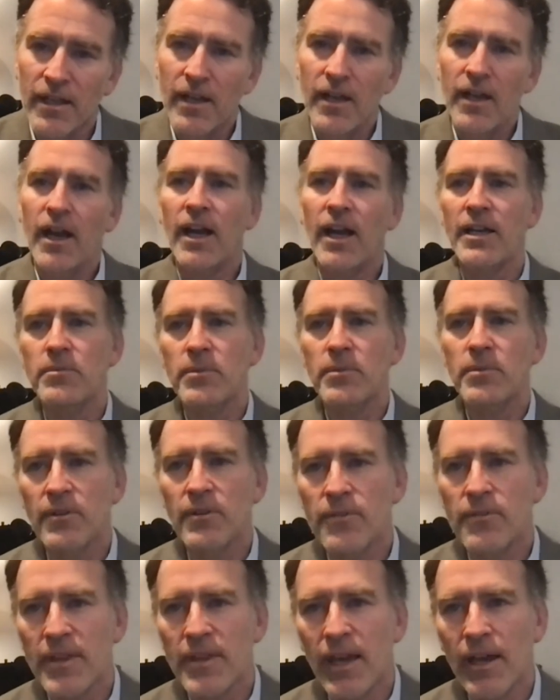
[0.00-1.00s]
hundreds
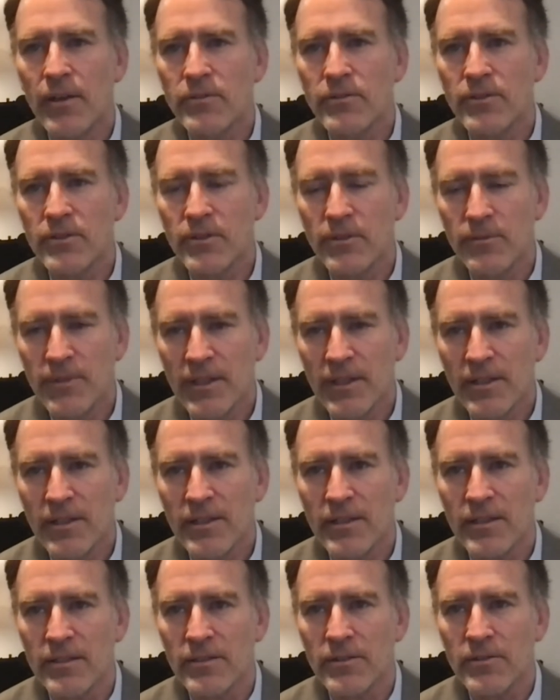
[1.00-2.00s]
of thousands of
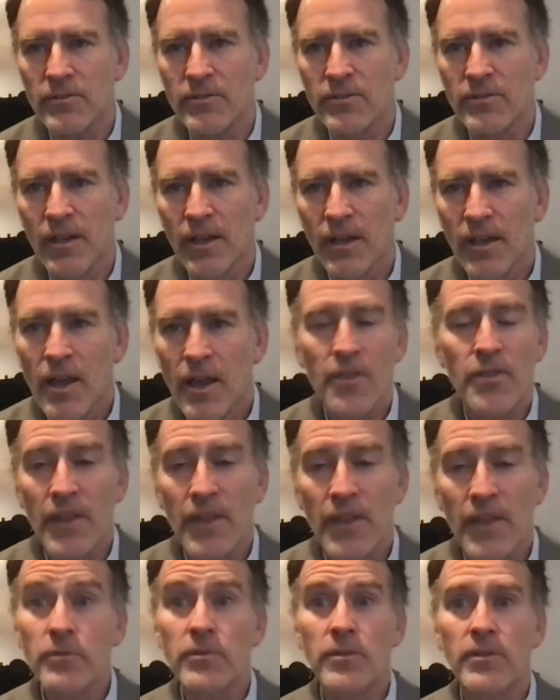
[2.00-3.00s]
Indians,
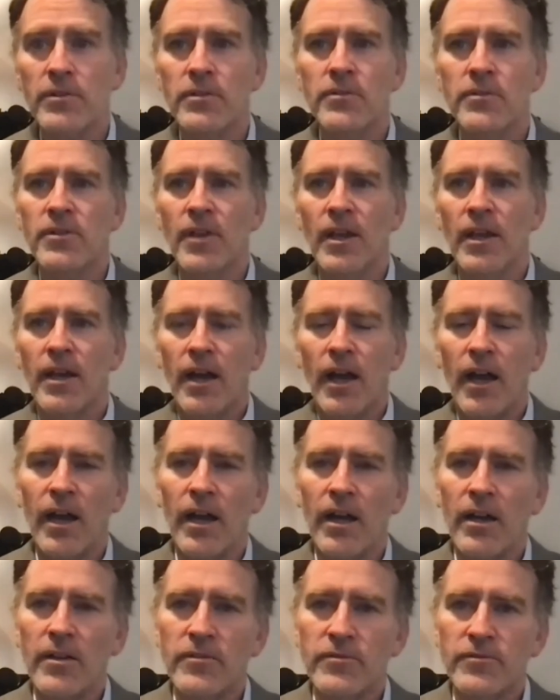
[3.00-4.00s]
thousands
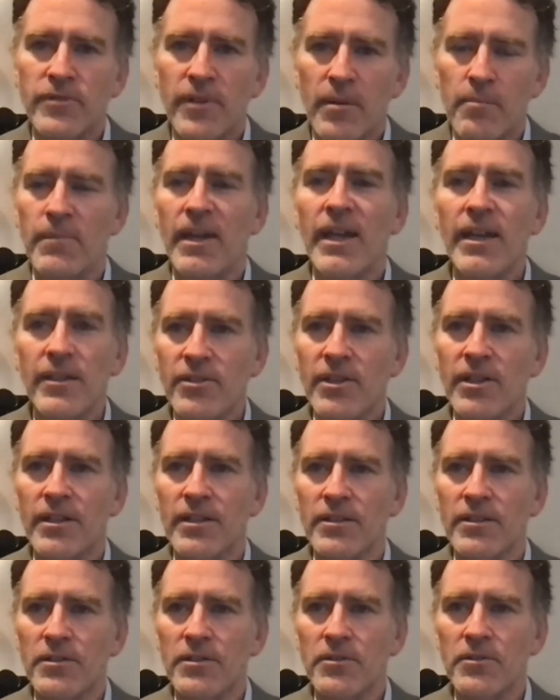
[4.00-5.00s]
of
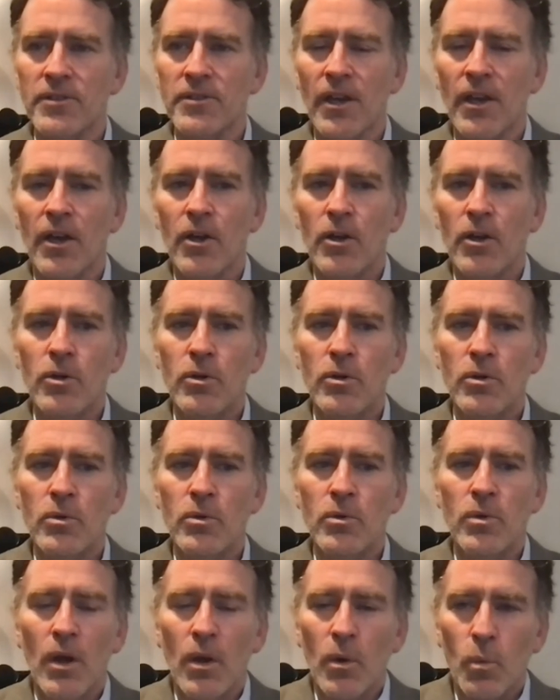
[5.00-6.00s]
Mexicans,
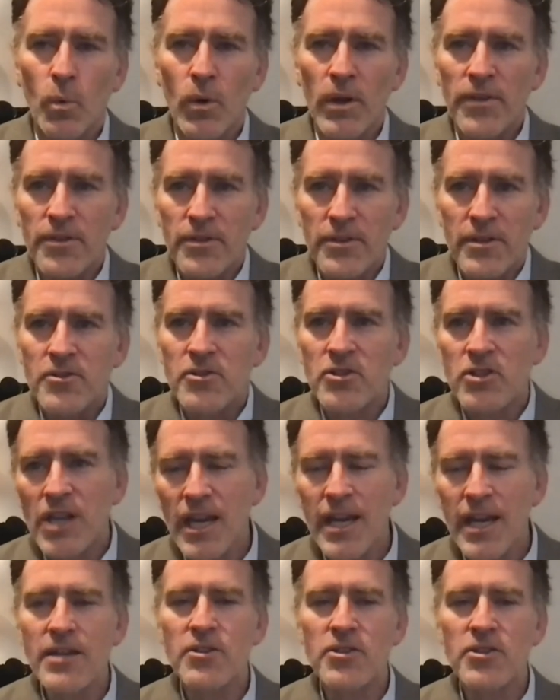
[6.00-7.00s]
who, with the
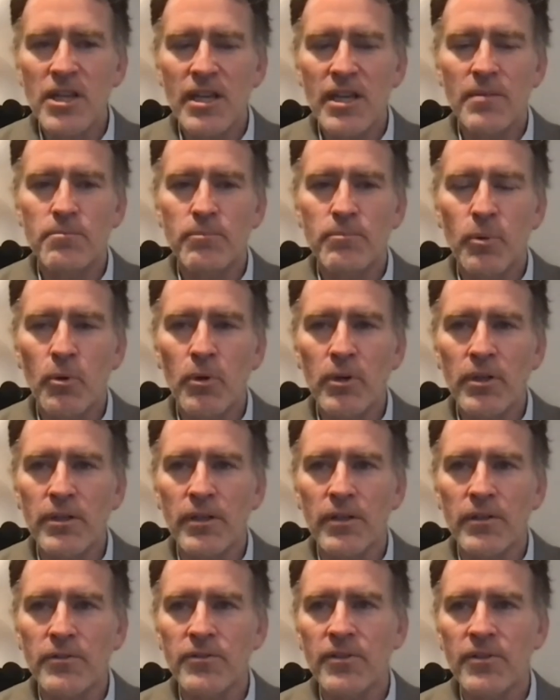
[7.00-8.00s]
change in
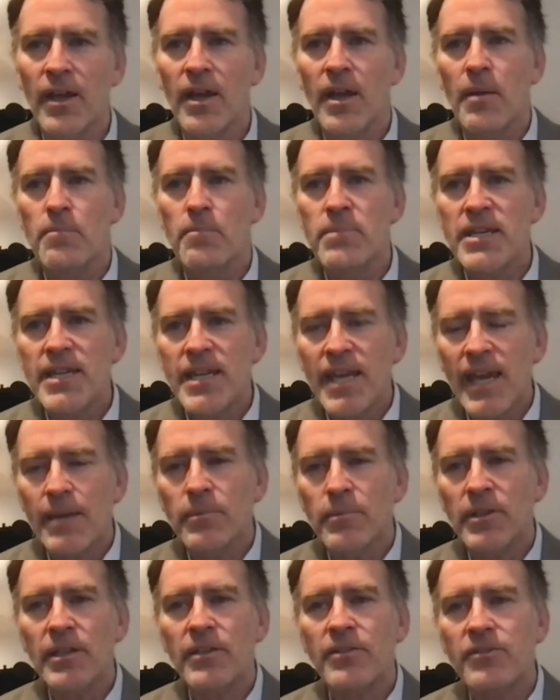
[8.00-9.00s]
borders,
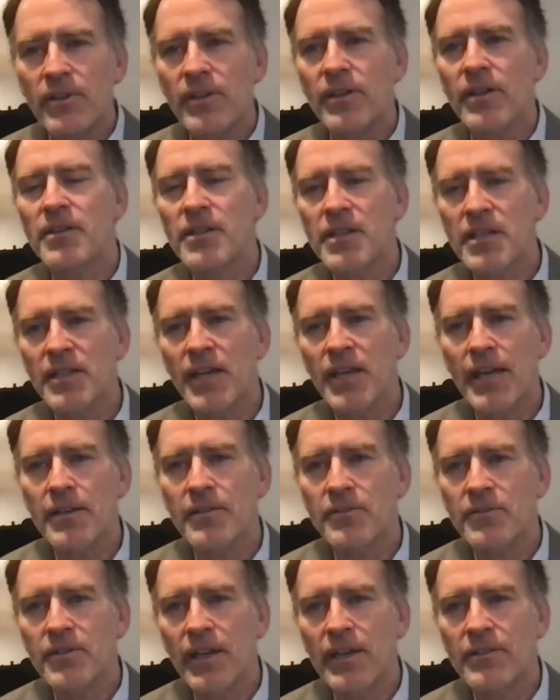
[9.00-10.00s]
became listed in the
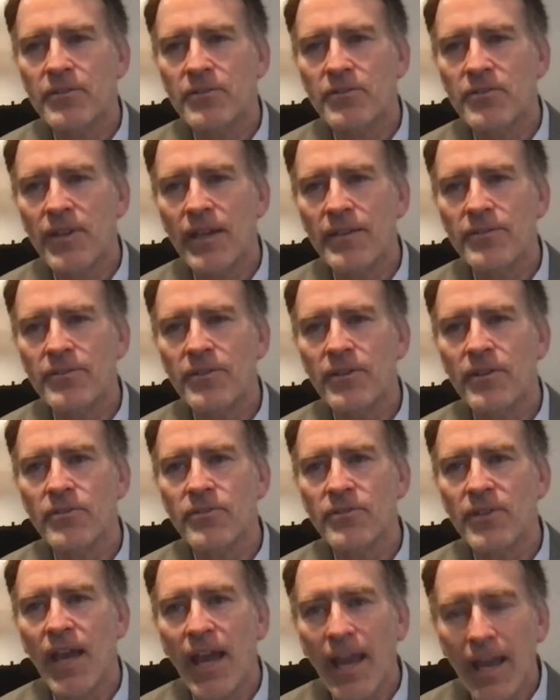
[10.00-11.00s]
United States
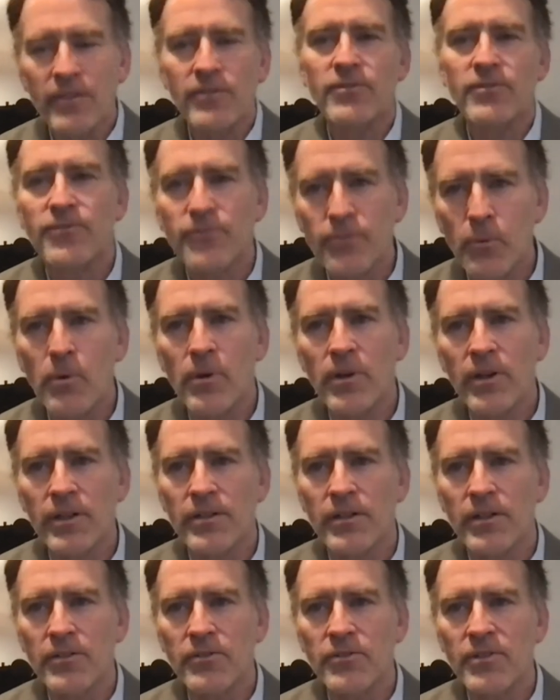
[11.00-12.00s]
Census as
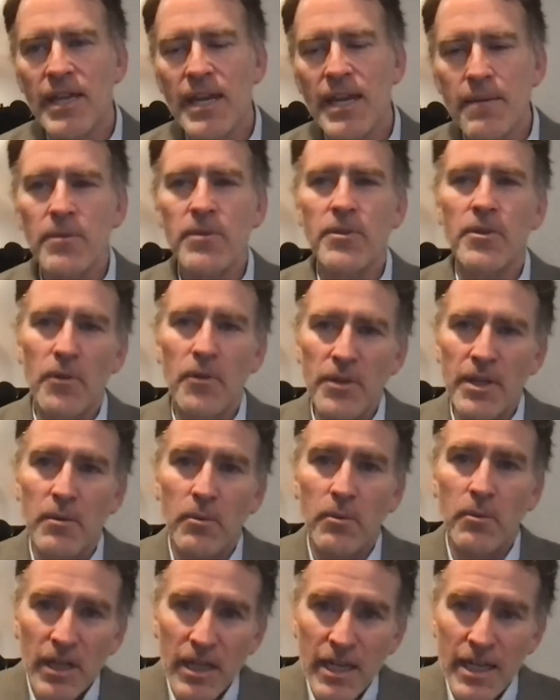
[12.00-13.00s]
foreigners, even though they
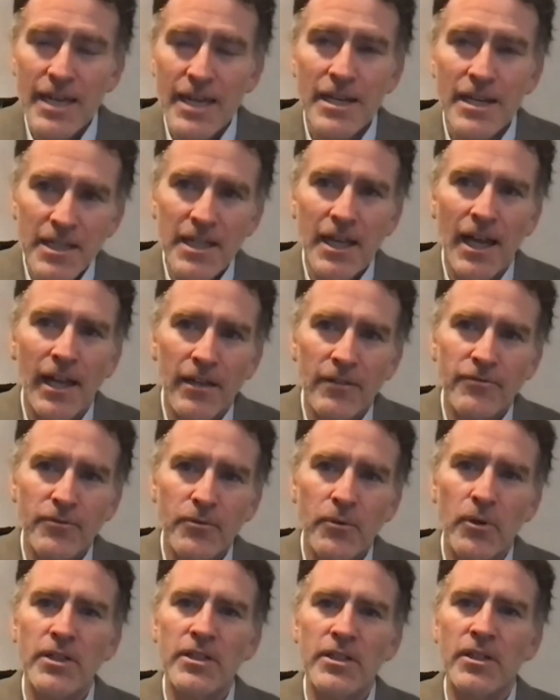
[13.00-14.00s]
were in
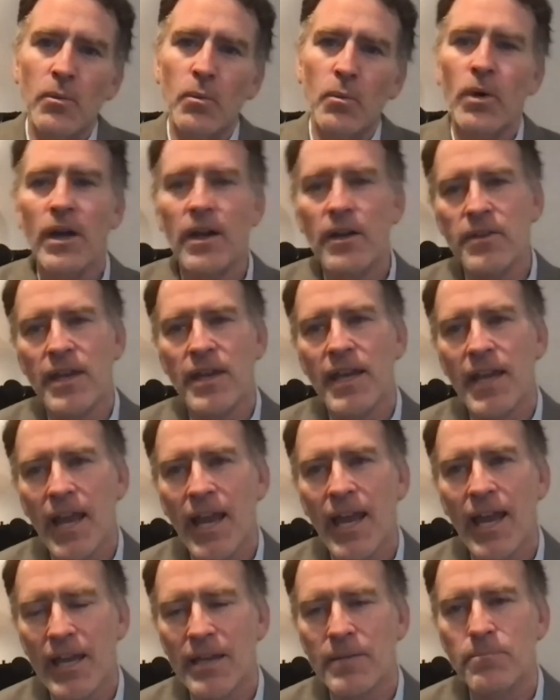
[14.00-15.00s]
California where they
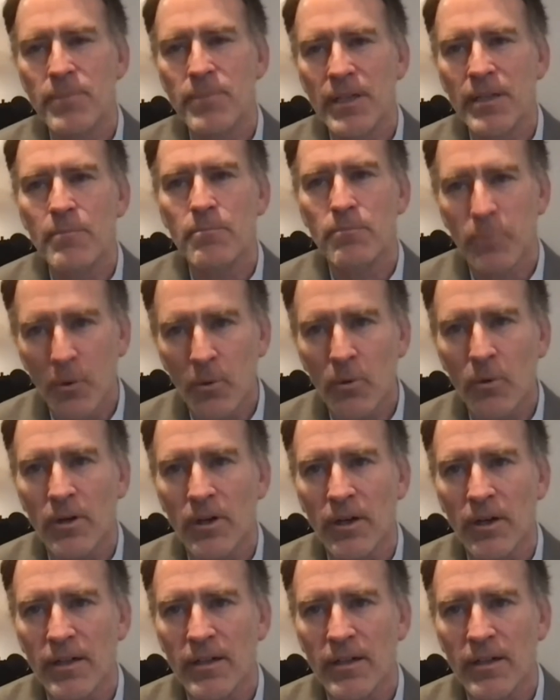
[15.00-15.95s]
had been born.